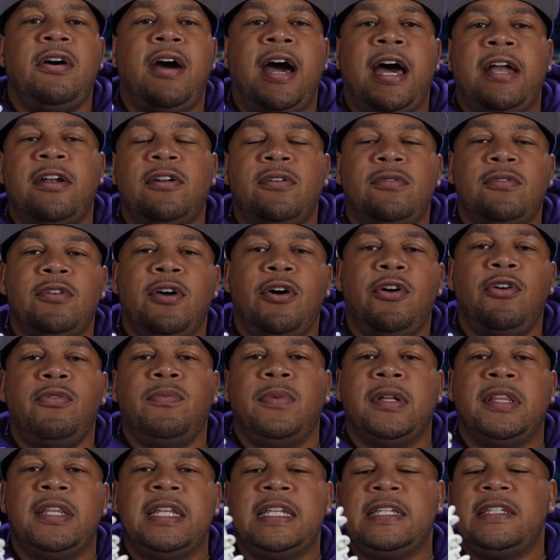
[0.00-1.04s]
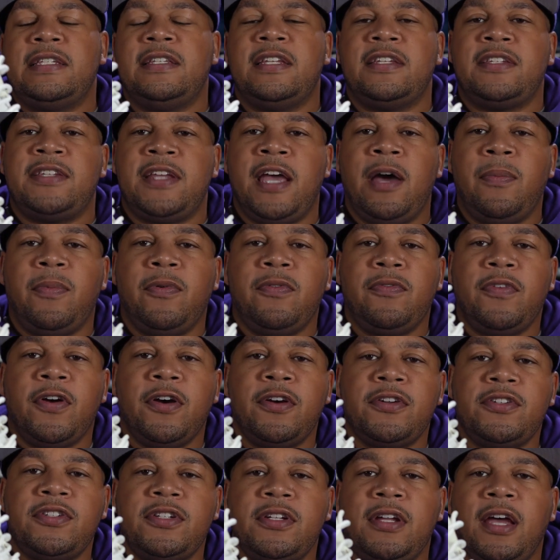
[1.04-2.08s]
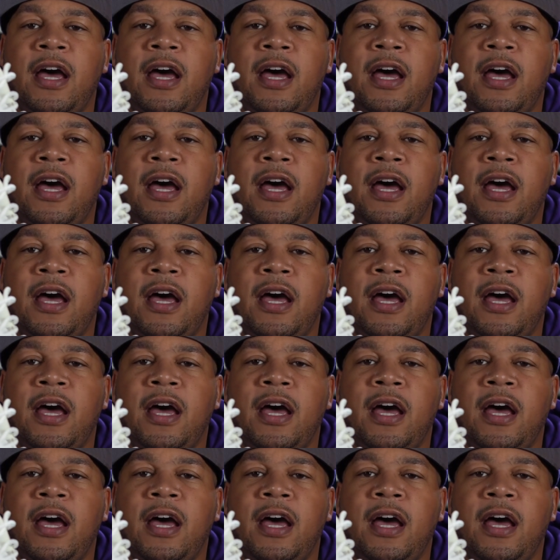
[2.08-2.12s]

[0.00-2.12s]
I don't know, but this is the sample version.